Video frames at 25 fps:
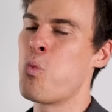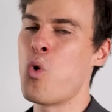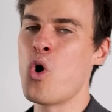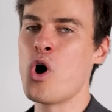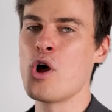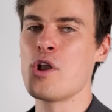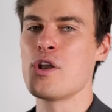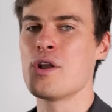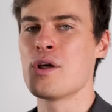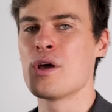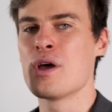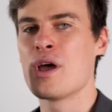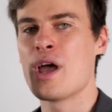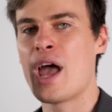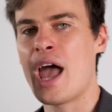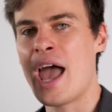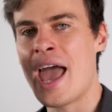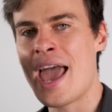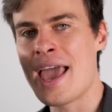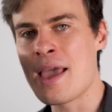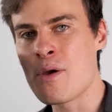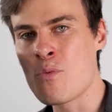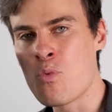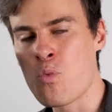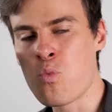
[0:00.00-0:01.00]
What
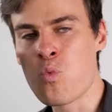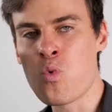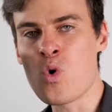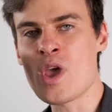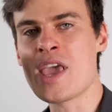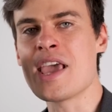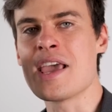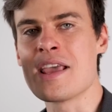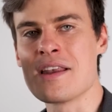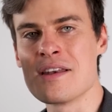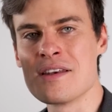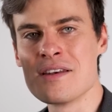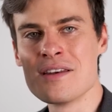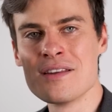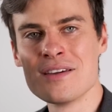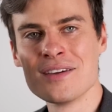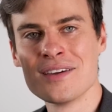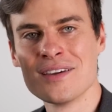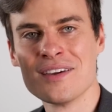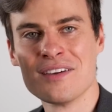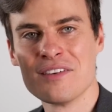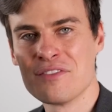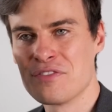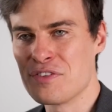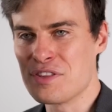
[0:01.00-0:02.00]
a win
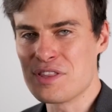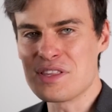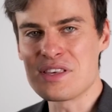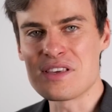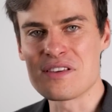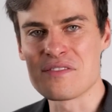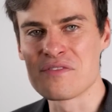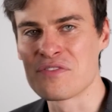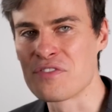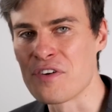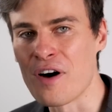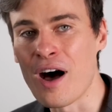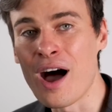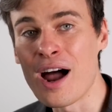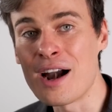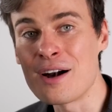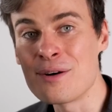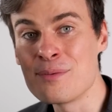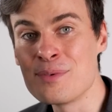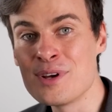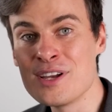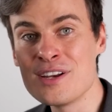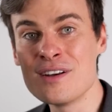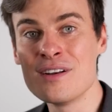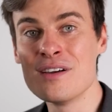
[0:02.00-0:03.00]
for the
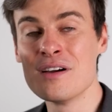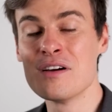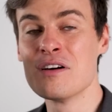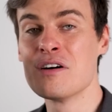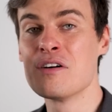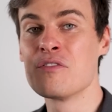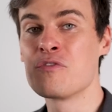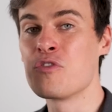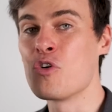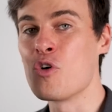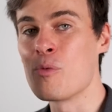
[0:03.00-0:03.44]
environment,